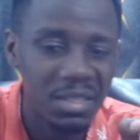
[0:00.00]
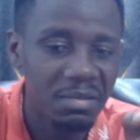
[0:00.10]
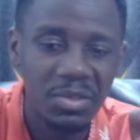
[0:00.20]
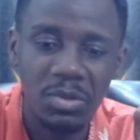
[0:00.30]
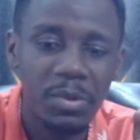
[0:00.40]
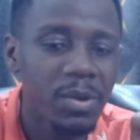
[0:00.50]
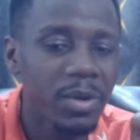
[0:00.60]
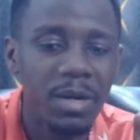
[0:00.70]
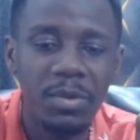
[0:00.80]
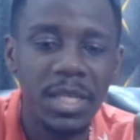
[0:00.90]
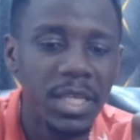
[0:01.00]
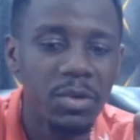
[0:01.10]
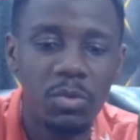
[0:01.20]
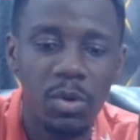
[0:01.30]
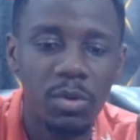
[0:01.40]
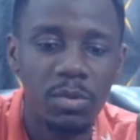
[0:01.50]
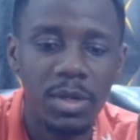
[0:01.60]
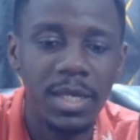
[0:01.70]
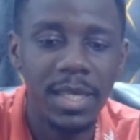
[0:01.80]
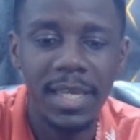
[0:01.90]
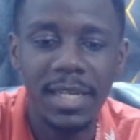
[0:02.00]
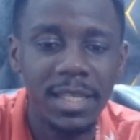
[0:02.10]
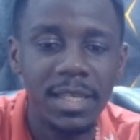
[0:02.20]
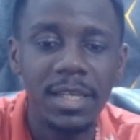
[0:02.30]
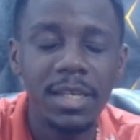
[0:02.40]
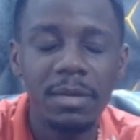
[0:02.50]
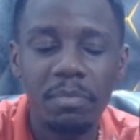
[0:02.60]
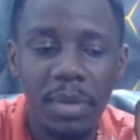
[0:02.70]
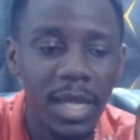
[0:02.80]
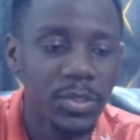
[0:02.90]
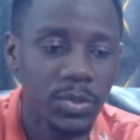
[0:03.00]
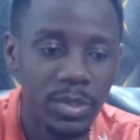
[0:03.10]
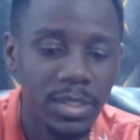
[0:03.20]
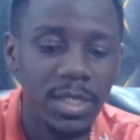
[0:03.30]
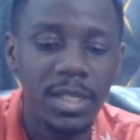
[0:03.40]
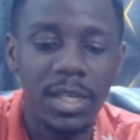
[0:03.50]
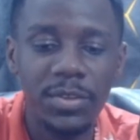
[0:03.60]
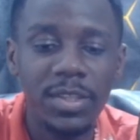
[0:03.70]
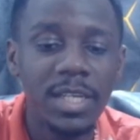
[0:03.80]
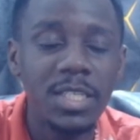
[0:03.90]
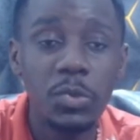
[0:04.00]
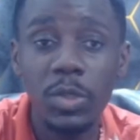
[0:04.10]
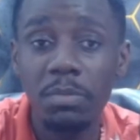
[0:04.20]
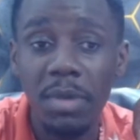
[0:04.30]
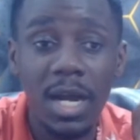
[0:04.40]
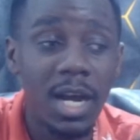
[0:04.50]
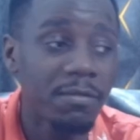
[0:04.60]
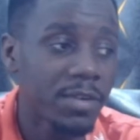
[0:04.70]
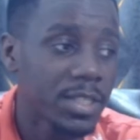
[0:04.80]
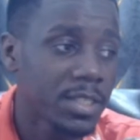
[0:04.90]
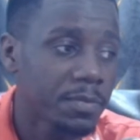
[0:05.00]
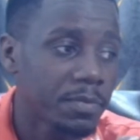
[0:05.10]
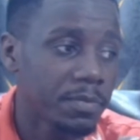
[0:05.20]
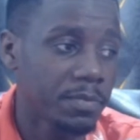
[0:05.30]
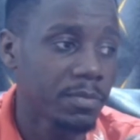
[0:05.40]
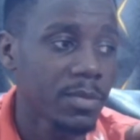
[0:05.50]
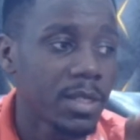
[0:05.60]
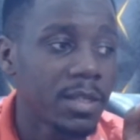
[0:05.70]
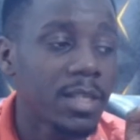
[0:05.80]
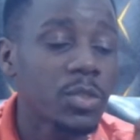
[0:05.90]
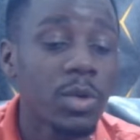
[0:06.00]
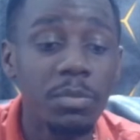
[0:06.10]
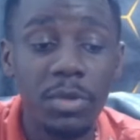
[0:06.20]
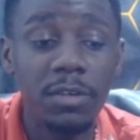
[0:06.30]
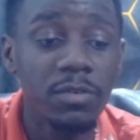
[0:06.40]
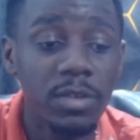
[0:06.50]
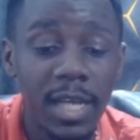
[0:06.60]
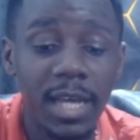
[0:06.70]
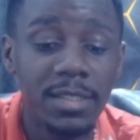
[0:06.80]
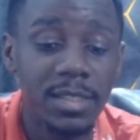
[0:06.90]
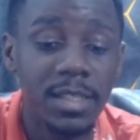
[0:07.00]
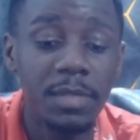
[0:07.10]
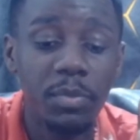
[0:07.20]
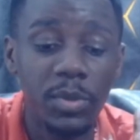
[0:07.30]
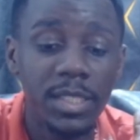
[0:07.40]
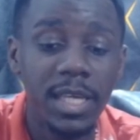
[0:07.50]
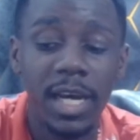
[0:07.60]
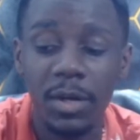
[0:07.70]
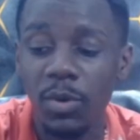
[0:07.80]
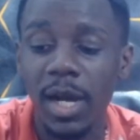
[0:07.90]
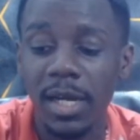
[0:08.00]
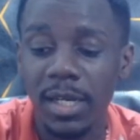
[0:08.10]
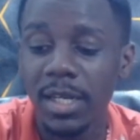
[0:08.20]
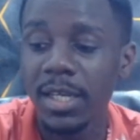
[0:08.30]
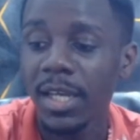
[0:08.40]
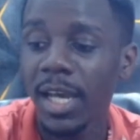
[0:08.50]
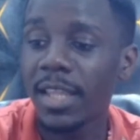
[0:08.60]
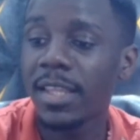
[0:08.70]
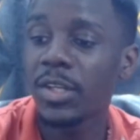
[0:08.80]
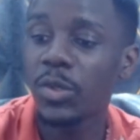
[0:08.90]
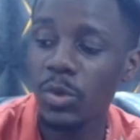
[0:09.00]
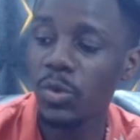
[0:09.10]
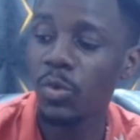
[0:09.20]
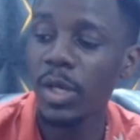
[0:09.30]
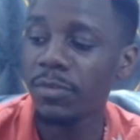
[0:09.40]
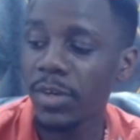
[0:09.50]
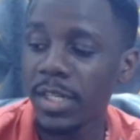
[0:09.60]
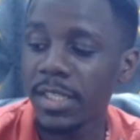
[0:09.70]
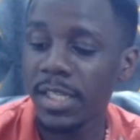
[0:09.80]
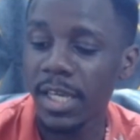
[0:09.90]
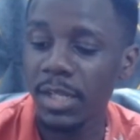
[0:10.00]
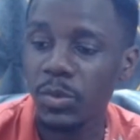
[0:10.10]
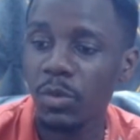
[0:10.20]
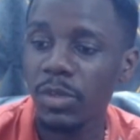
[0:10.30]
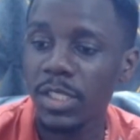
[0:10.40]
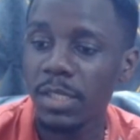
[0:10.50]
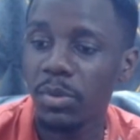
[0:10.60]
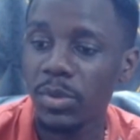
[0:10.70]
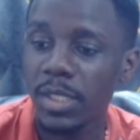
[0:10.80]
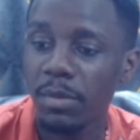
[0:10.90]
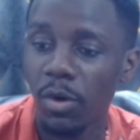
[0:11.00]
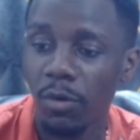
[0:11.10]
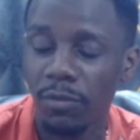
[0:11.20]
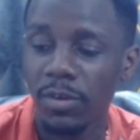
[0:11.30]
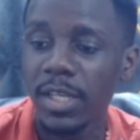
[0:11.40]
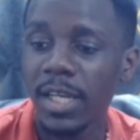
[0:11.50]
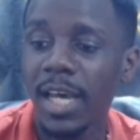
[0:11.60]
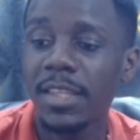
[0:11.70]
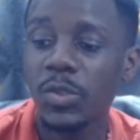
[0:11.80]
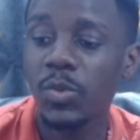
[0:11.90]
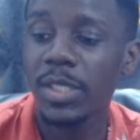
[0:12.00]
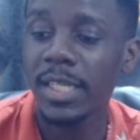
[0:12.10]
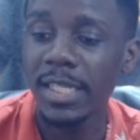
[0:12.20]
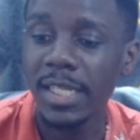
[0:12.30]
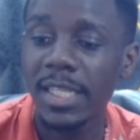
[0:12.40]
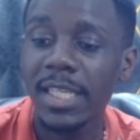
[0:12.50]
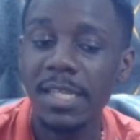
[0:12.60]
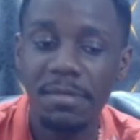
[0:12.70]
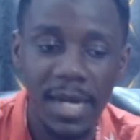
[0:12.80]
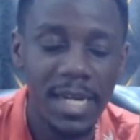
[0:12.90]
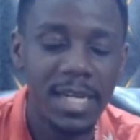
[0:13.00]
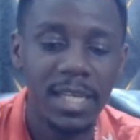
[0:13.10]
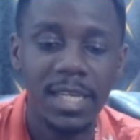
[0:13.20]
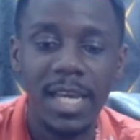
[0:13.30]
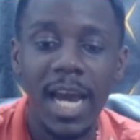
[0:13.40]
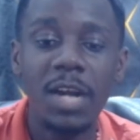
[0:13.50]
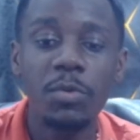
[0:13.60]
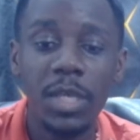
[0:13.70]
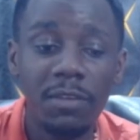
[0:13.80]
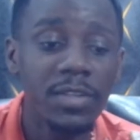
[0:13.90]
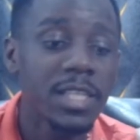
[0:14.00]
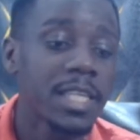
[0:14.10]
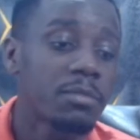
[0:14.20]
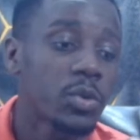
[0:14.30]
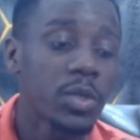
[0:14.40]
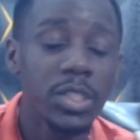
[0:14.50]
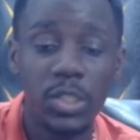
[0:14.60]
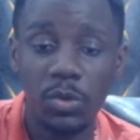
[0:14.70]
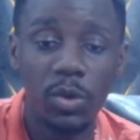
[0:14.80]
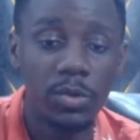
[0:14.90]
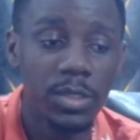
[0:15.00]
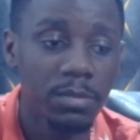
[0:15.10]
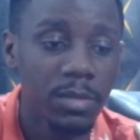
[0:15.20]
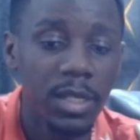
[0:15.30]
there is no way you're going to really equal any person that is really bang average. That's what Brentford does. They put in the hard work and they don't wait for anything else to obviously put them off. And that's what they did. They ran and we gifted them 2 easy goals.